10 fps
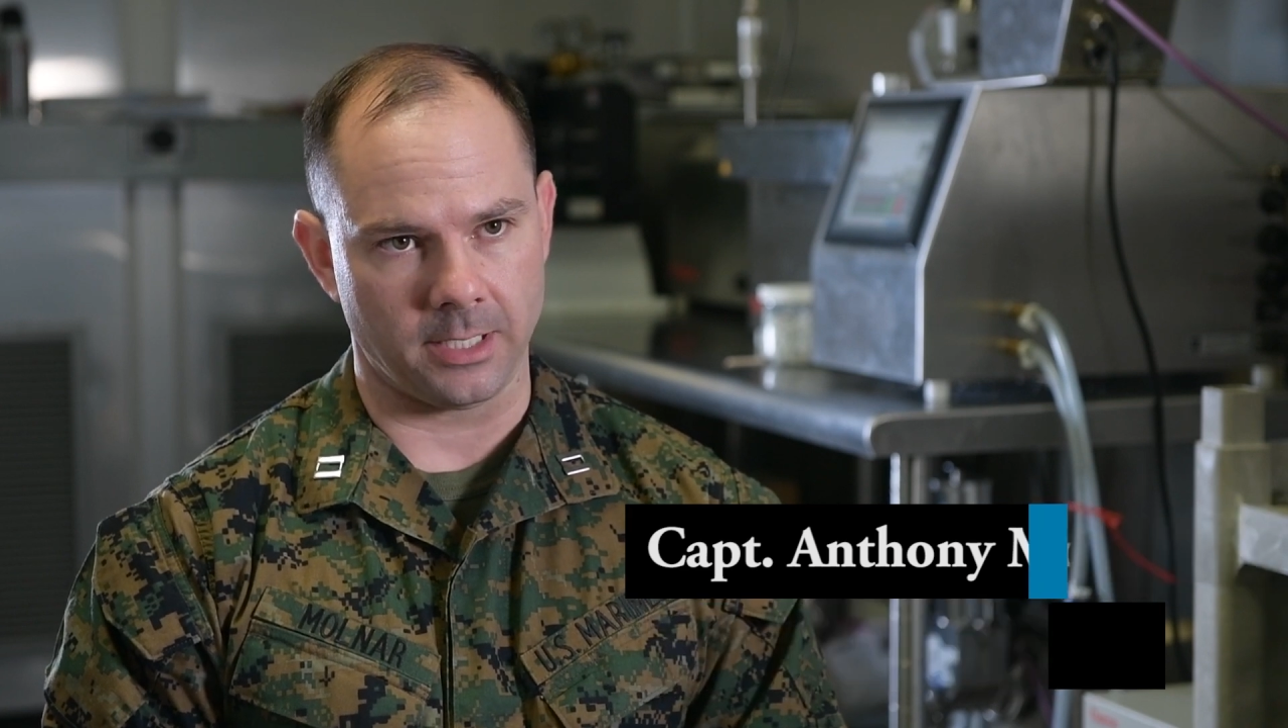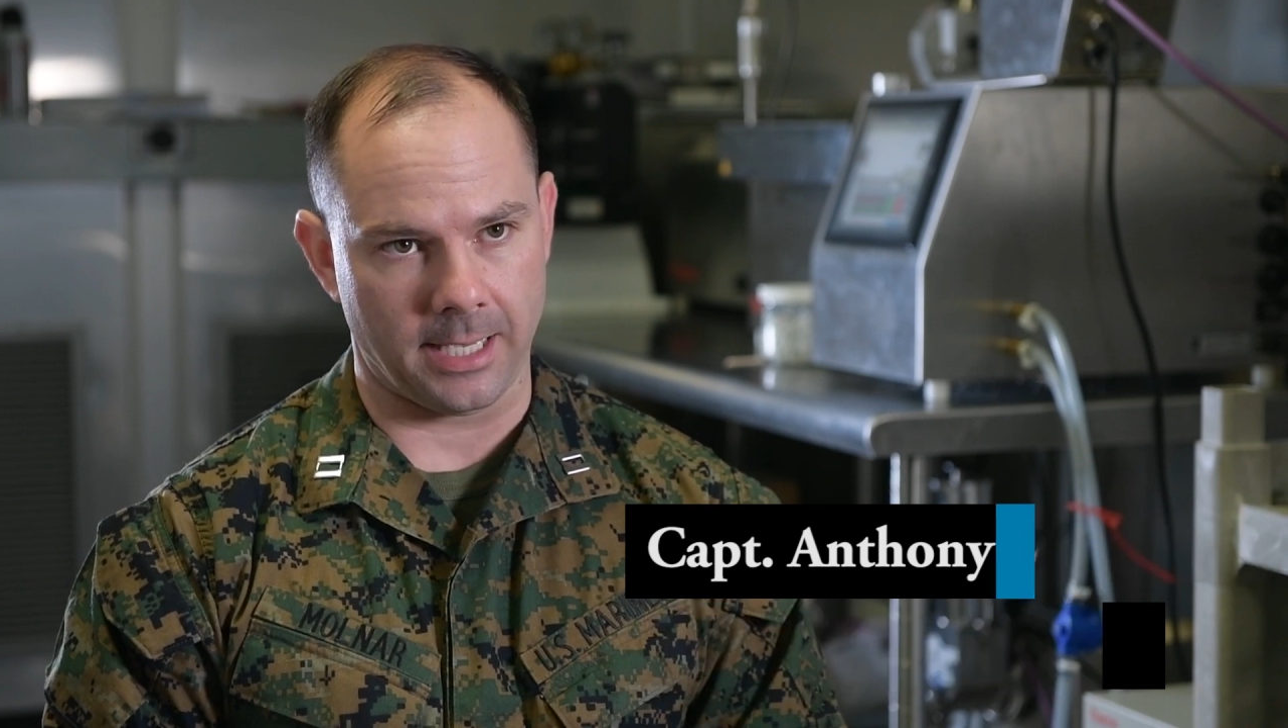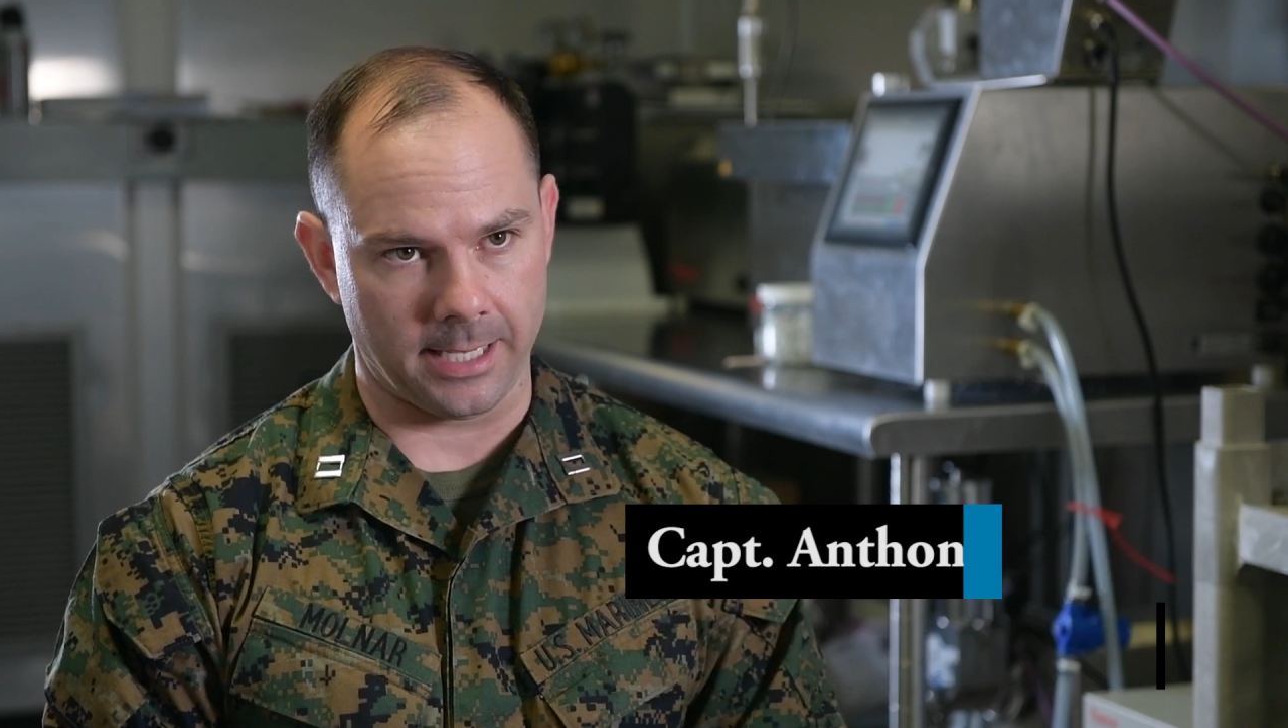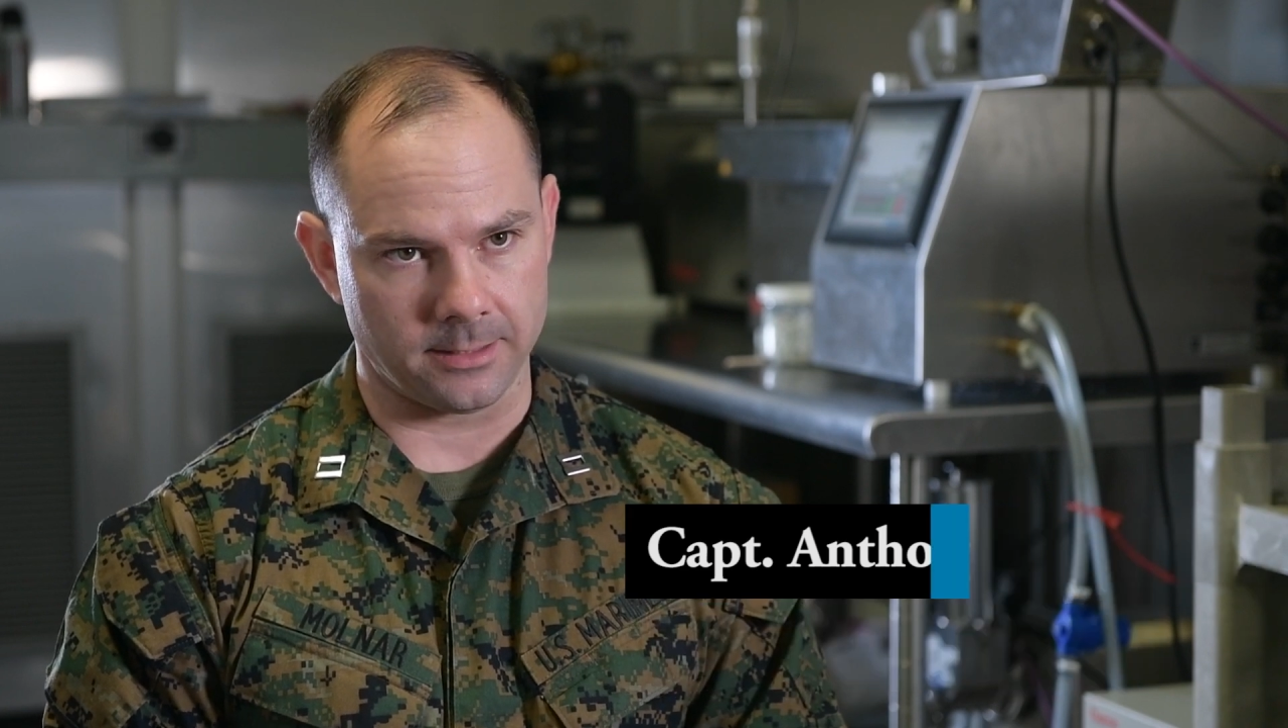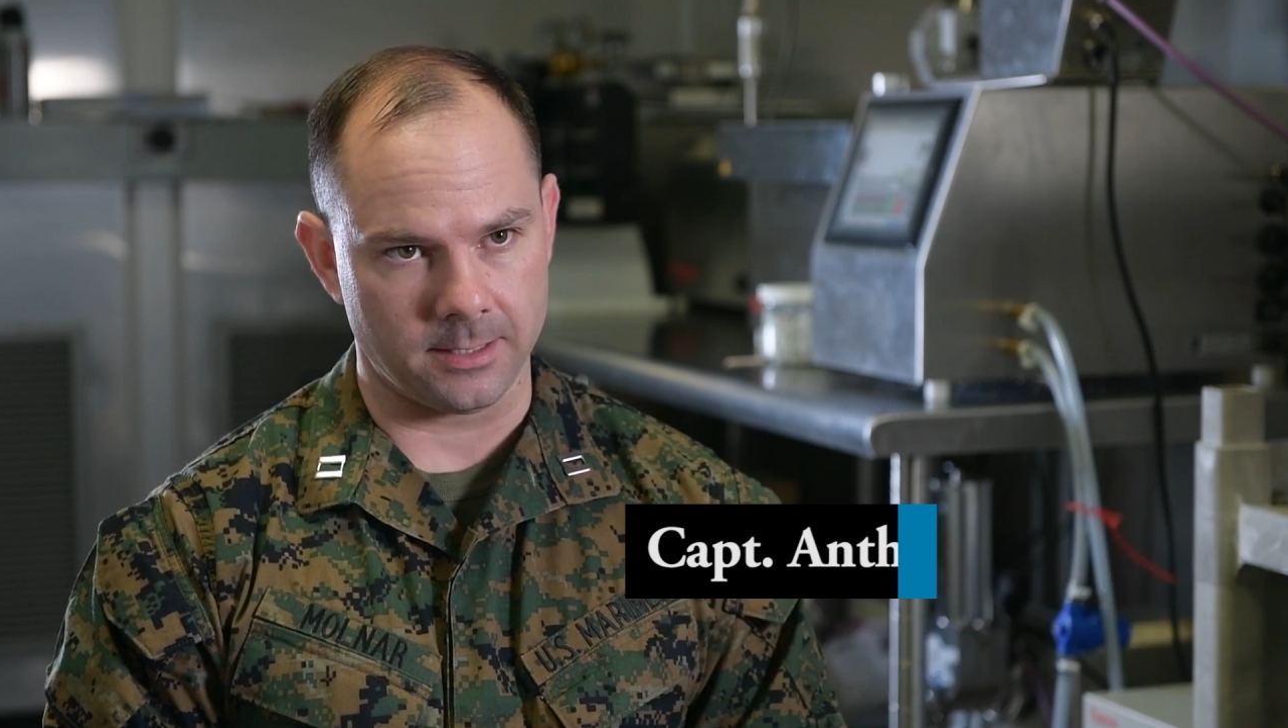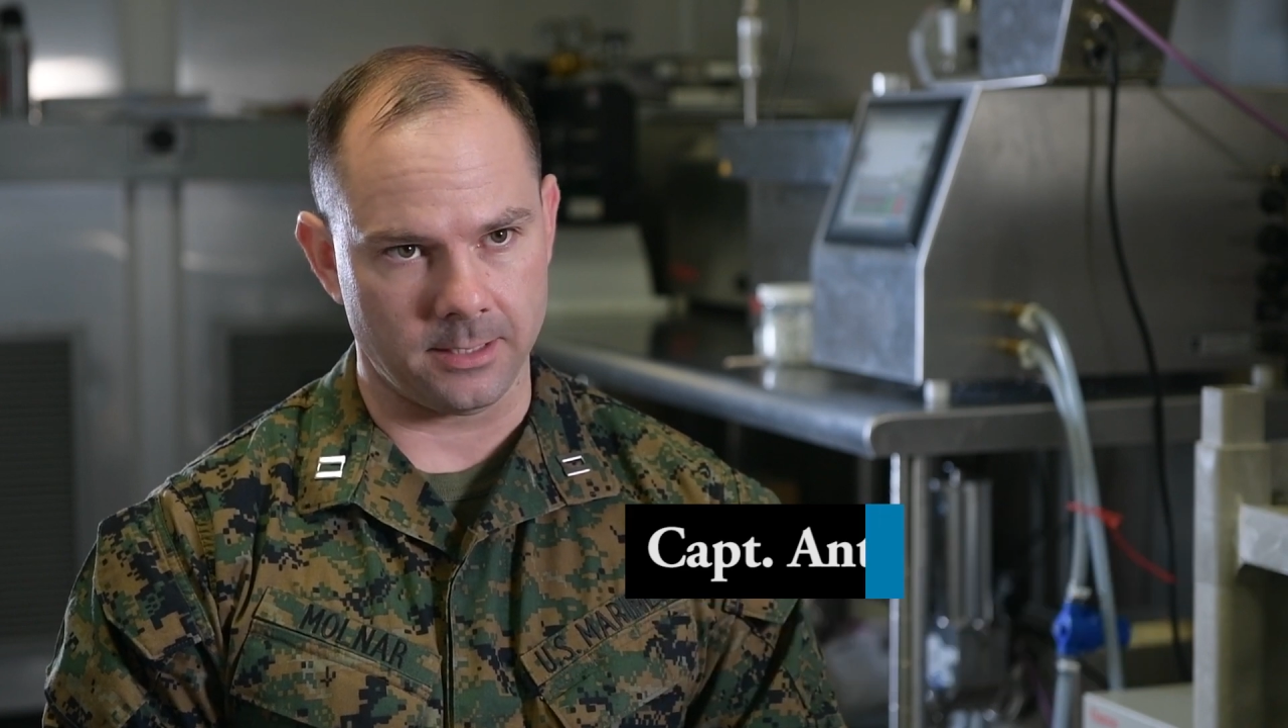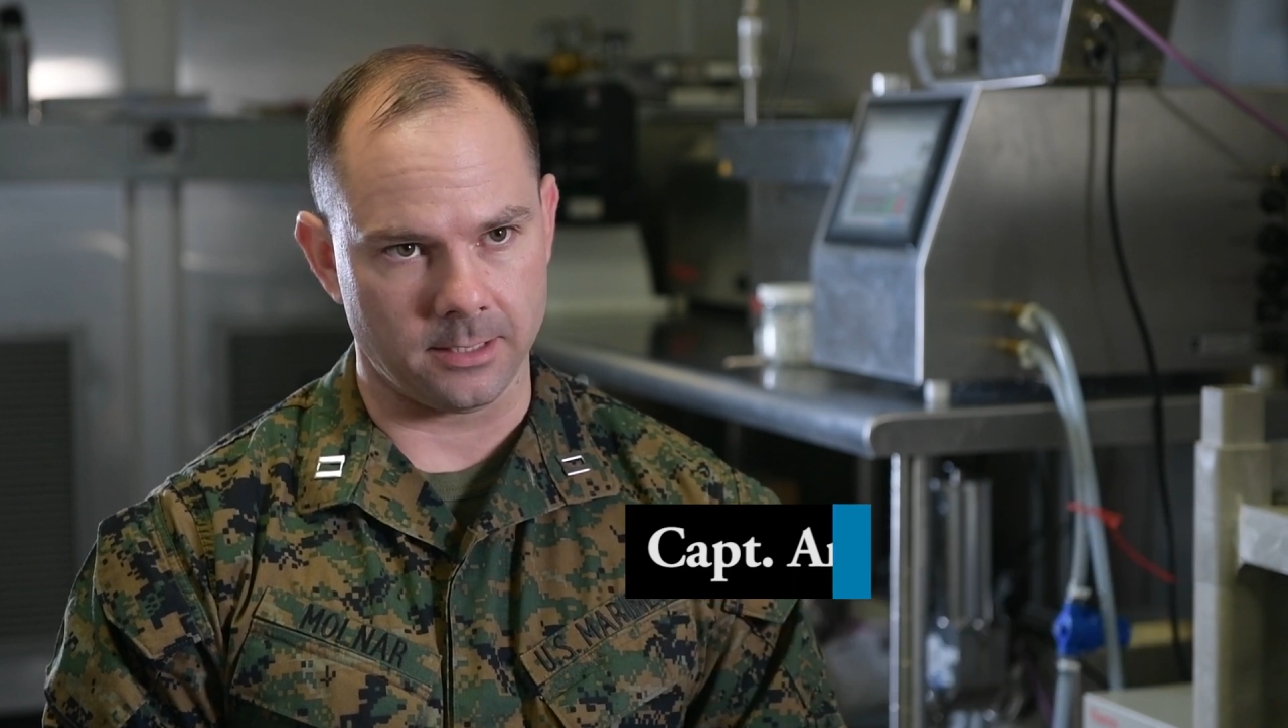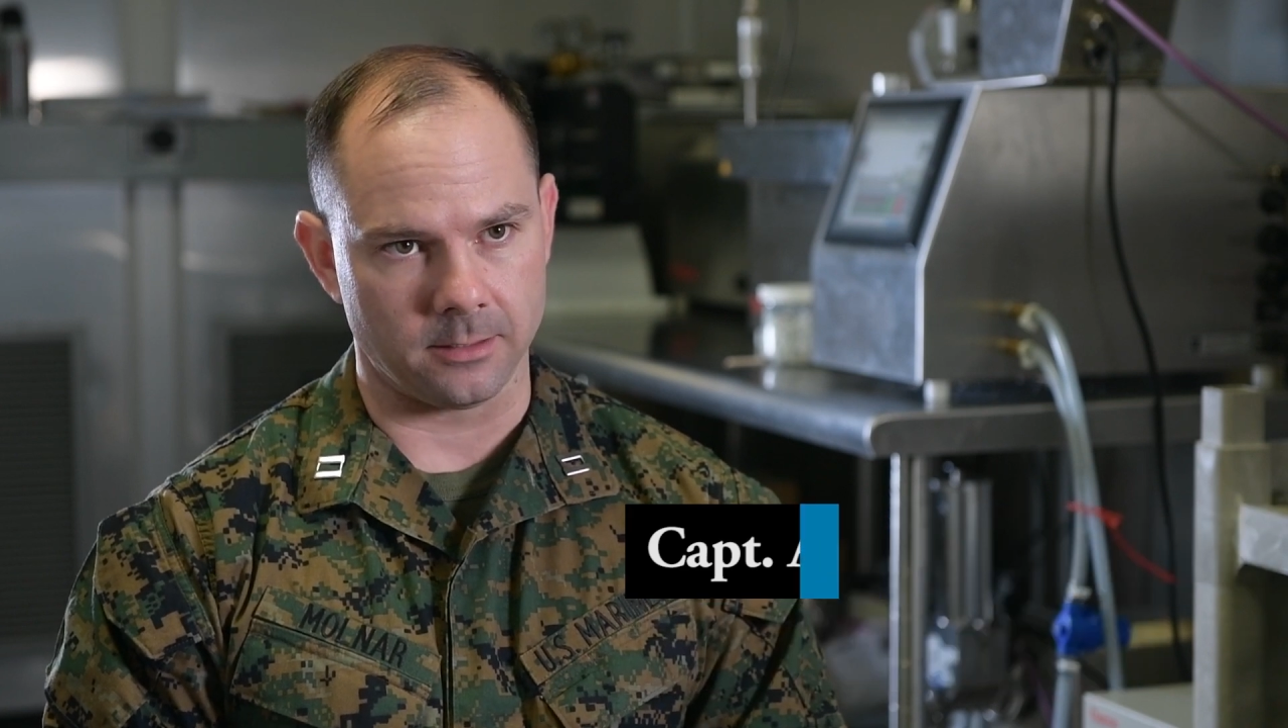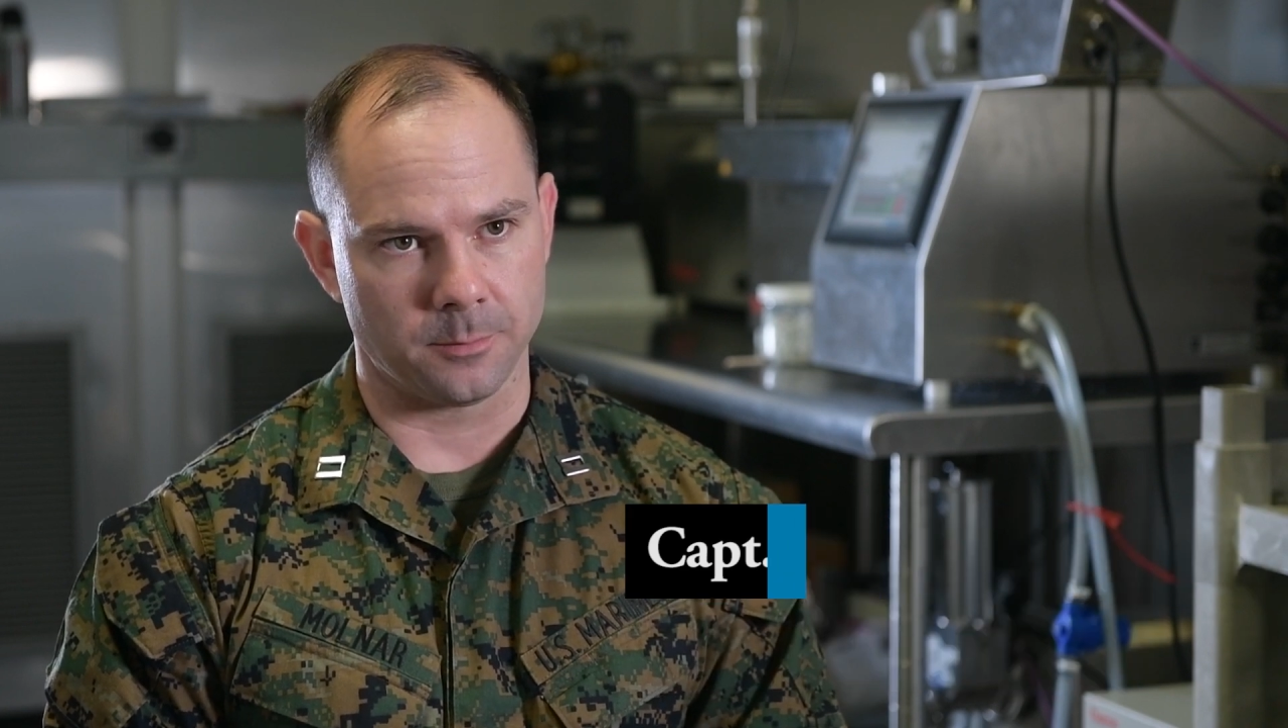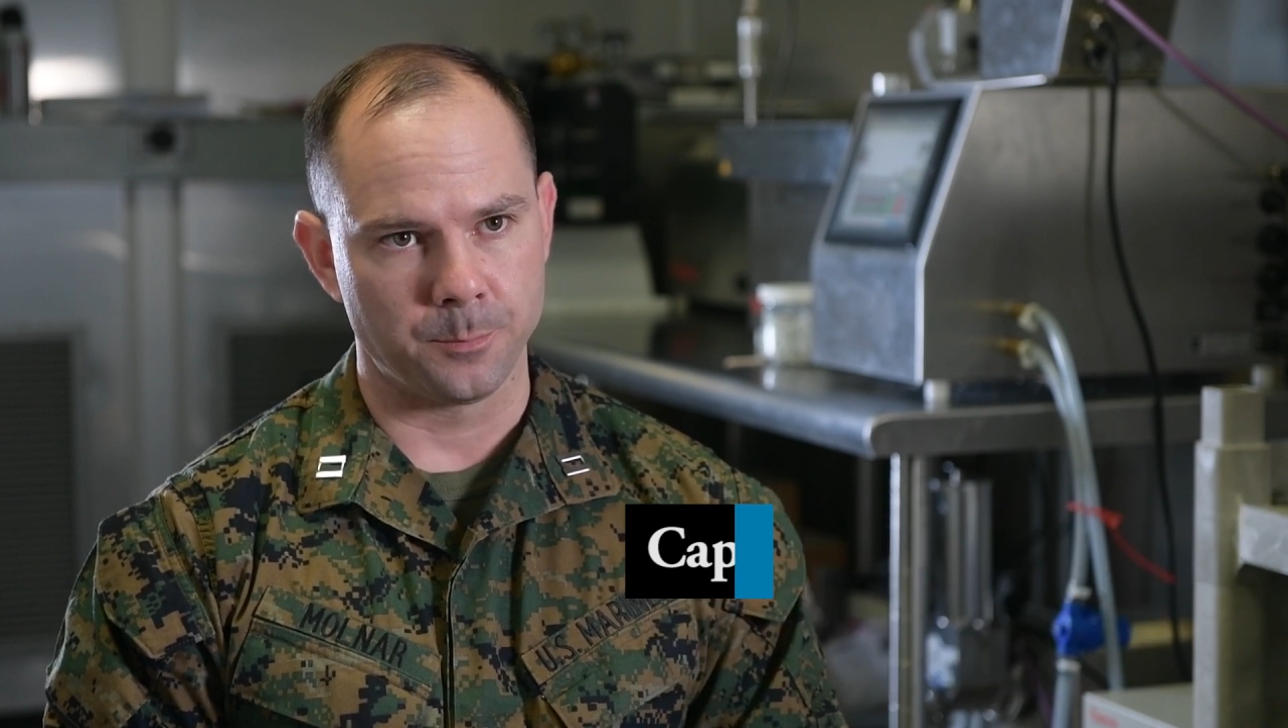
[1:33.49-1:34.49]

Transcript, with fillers: canteen.